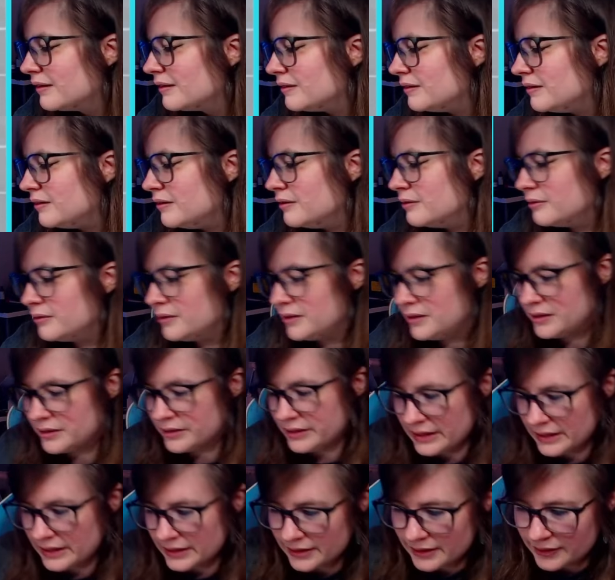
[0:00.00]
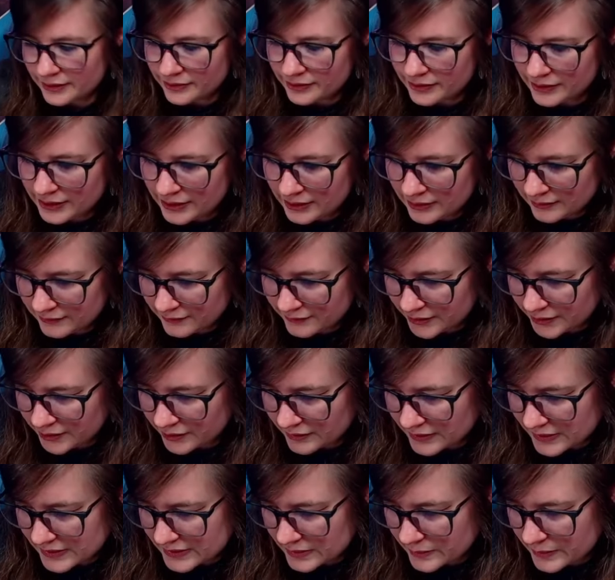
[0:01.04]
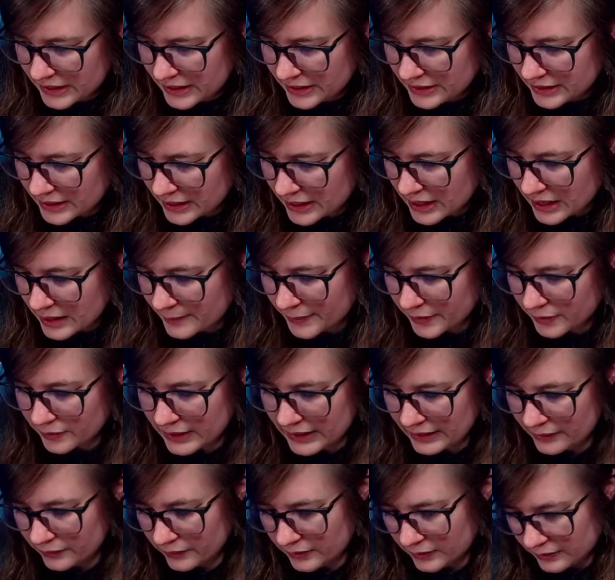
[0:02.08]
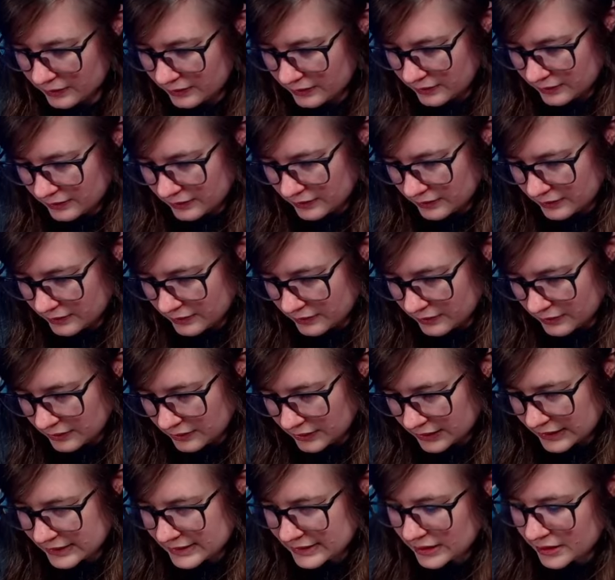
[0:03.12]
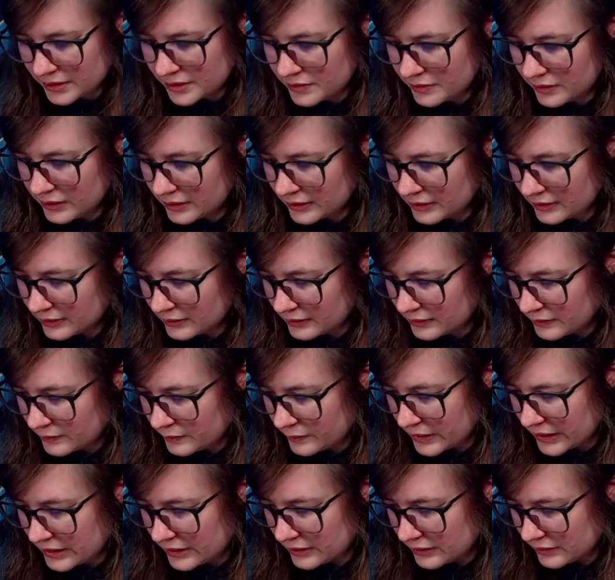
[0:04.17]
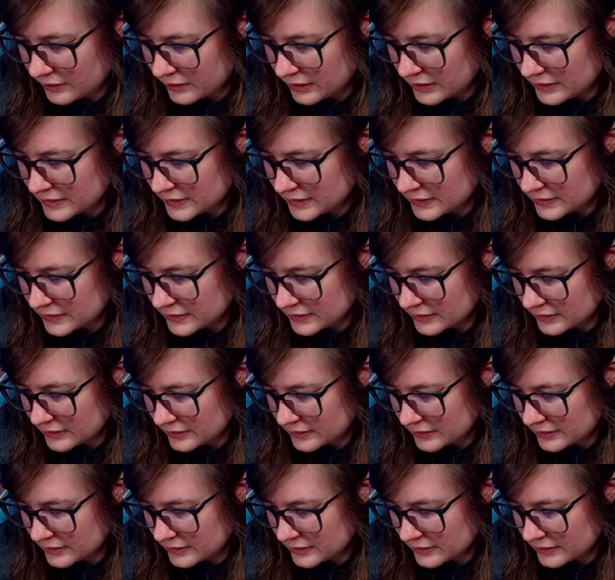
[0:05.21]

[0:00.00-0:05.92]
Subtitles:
You get the thing for your resume and you hop around. That's how you get pay increases.